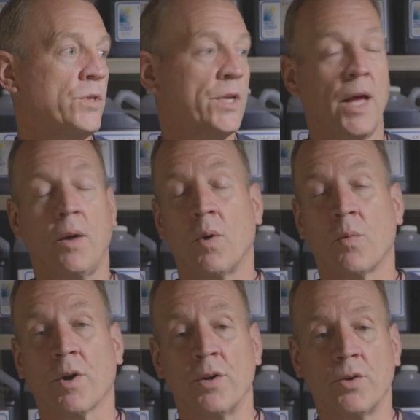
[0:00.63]
today what
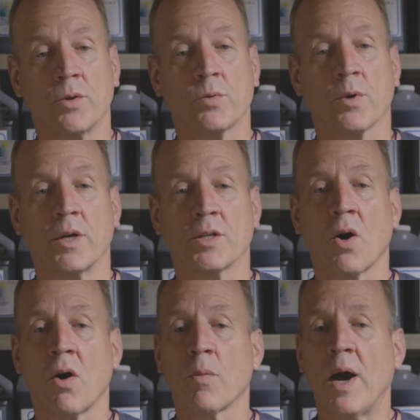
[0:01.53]
we're going to do is we're going to
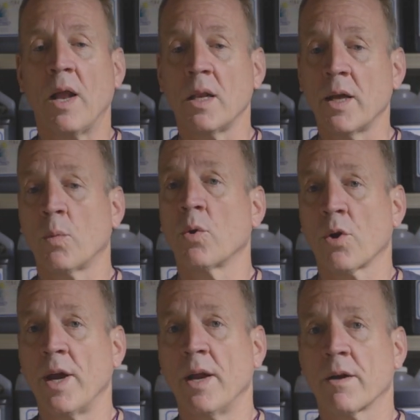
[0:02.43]
talk about liquid
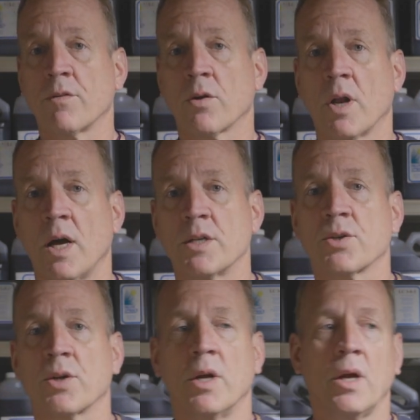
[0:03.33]
organic
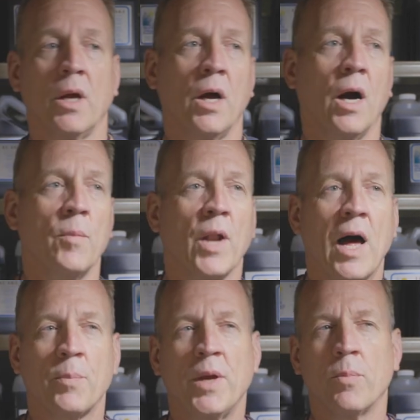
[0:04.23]
fertilizer. A
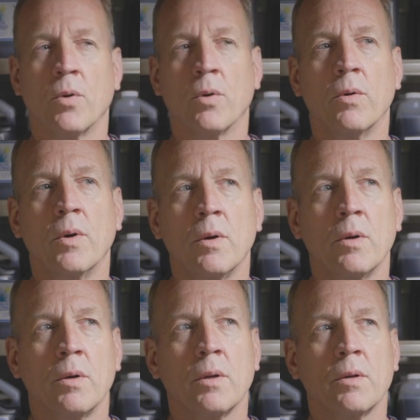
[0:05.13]
lot of people,
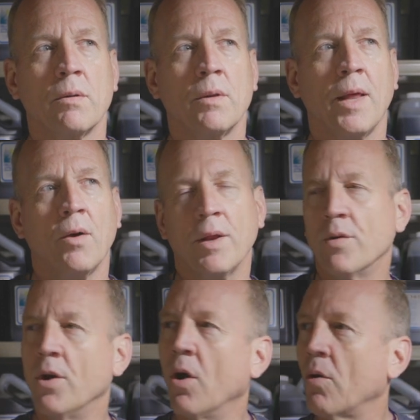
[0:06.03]
they don't
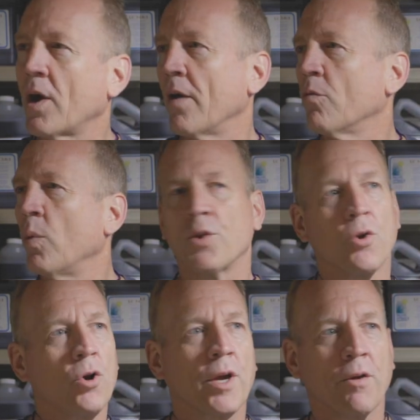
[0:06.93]
even know kind of what
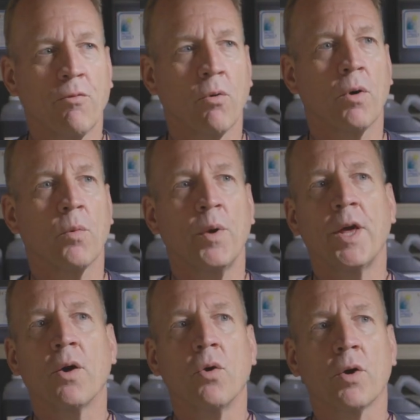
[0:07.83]
they're looking for when
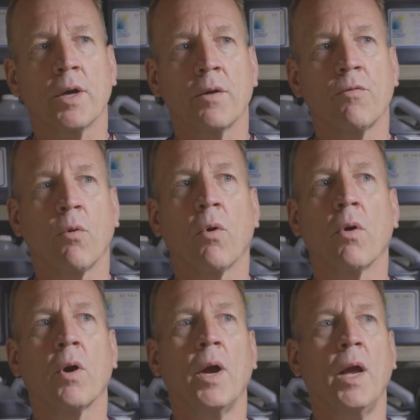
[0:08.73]
they go looking
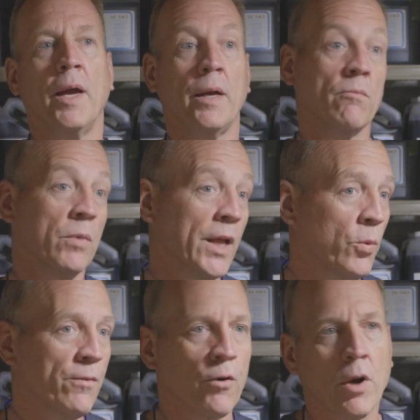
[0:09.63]
for a
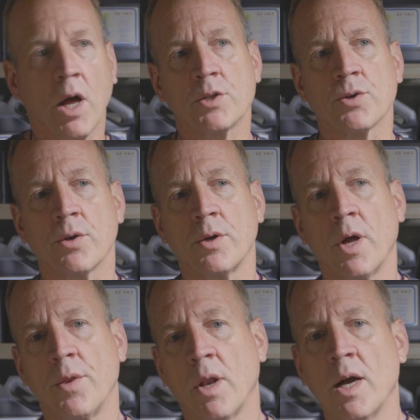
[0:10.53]
liquid fertilizer,
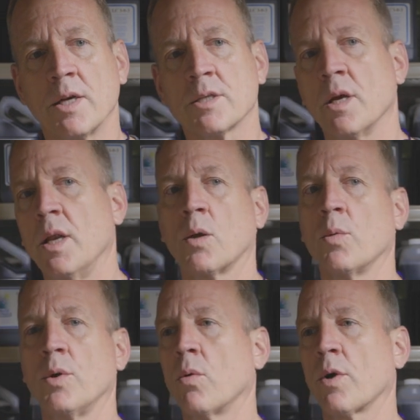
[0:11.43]
nonetheless a
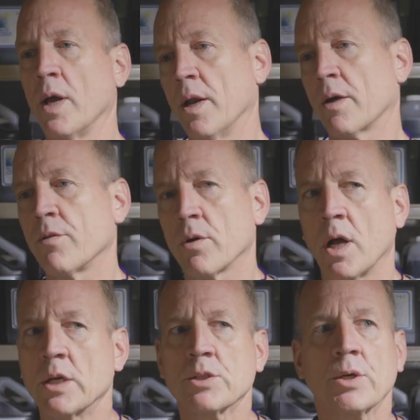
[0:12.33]
liquid organic
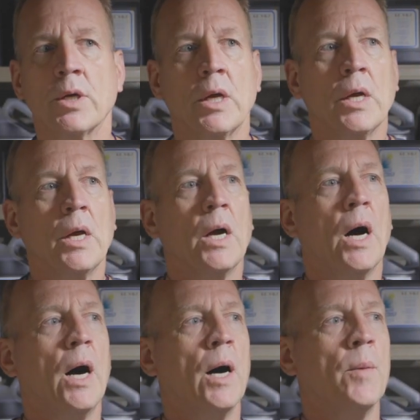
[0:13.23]
fertilizer.
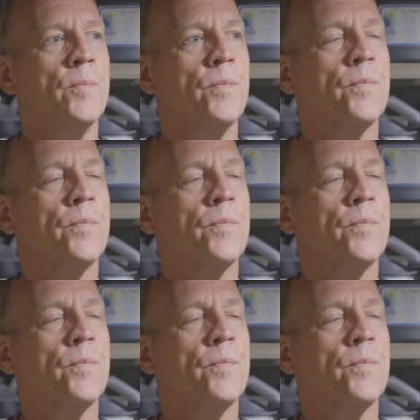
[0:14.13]
Um,